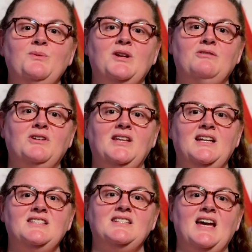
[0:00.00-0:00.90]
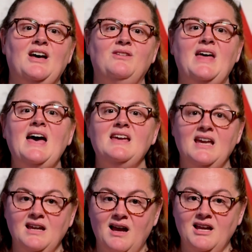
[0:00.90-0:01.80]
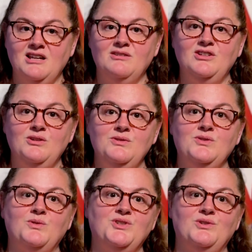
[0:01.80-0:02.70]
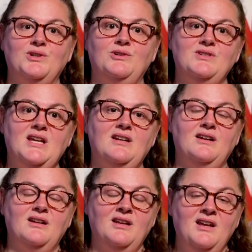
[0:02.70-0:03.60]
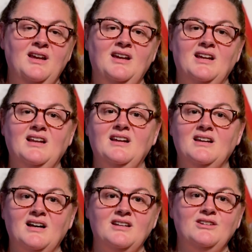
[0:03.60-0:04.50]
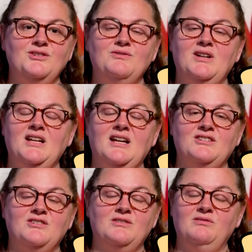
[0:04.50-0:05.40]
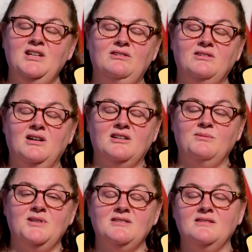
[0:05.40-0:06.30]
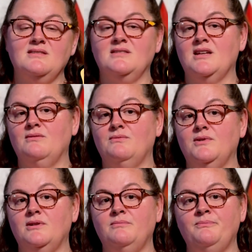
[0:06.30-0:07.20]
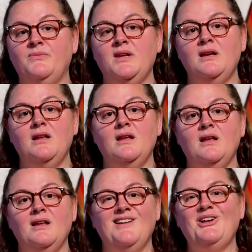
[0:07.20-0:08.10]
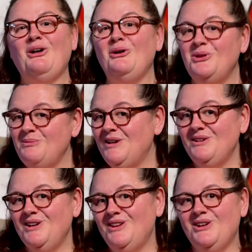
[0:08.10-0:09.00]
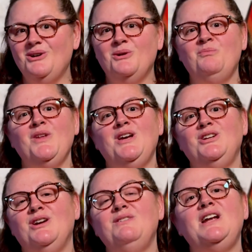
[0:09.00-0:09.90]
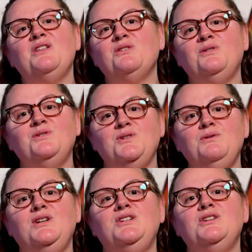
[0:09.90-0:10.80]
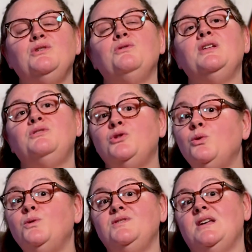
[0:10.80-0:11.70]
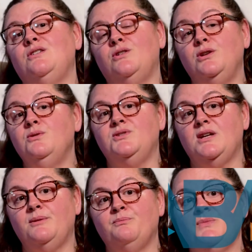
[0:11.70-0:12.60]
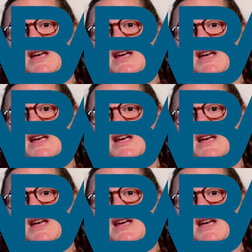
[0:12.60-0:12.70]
when it relates to how that AI can use or store your data. And God knows reading extra legal documents doesn't sound fun. Ultimately, though, you have an ethical duty to know the tools that you're using.